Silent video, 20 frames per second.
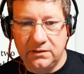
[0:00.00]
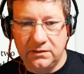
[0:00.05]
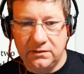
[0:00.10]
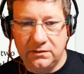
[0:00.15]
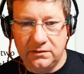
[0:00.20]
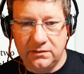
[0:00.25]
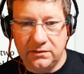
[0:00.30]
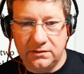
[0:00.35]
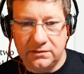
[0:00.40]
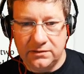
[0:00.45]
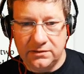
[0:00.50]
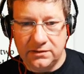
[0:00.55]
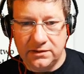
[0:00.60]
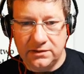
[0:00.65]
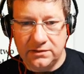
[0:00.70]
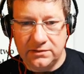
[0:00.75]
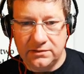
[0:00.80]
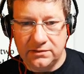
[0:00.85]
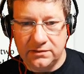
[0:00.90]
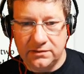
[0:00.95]
And
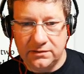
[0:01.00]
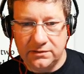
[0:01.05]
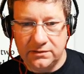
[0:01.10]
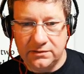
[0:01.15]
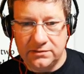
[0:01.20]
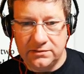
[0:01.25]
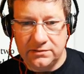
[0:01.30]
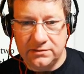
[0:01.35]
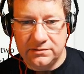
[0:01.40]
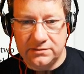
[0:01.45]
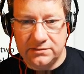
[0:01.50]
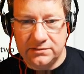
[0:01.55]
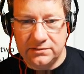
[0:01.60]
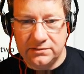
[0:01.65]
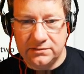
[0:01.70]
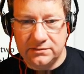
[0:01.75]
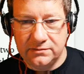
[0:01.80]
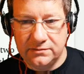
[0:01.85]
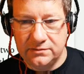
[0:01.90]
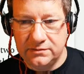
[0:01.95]
then just
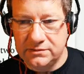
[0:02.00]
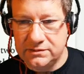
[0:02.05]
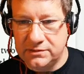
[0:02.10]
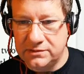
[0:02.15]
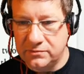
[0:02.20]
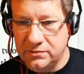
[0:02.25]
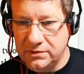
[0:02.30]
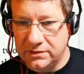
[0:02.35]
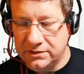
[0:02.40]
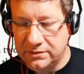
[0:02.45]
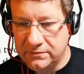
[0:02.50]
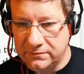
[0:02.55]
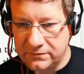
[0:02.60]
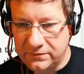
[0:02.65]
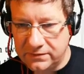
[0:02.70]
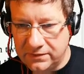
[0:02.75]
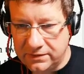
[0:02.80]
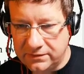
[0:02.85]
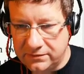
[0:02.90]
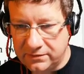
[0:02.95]
see what I can
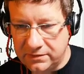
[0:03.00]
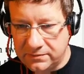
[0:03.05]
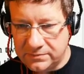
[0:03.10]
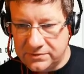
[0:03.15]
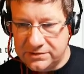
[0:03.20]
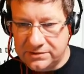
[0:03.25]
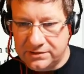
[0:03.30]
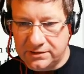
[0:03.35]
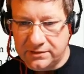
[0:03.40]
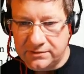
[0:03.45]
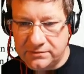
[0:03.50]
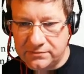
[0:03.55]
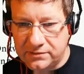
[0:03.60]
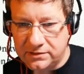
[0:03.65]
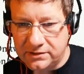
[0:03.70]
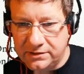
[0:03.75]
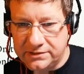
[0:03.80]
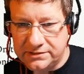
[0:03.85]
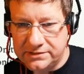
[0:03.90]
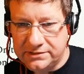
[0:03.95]
fire up. So,
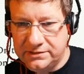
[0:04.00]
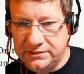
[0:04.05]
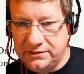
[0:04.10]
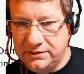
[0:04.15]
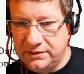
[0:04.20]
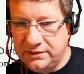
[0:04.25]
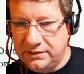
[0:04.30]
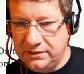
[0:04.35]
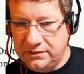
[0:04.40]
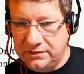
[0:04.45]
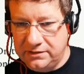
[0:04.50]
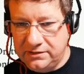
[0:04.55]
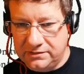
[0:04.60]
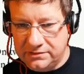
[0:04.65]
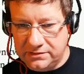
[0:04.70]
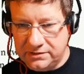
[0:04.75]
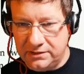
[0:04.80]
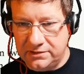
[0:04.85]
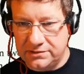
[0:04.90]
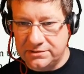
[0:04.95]
right,
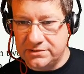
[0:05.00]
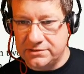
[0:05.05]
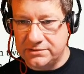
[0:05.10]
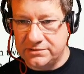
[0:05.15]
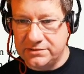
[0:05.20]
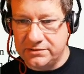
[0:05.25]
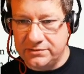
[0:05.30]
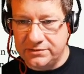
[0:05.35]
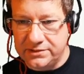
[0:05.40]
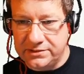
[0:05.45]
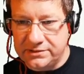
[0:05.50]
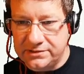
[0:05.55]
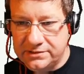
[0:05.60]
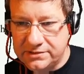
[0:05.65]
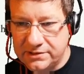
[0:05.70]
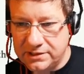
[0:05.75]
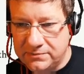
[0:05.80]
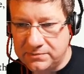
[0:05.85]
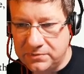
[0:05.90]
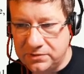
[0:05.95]
skeleton. So I need the
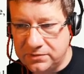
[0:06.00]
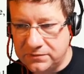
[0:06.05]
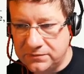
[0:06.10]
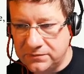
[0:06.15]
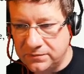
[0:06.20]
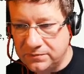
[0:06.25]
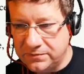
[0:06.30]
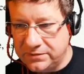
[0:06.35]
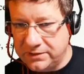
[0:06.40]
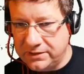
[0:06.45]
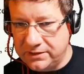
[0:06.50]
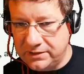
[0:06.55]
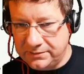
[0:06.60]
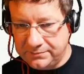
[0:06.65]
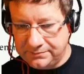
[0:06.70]
stat block from there.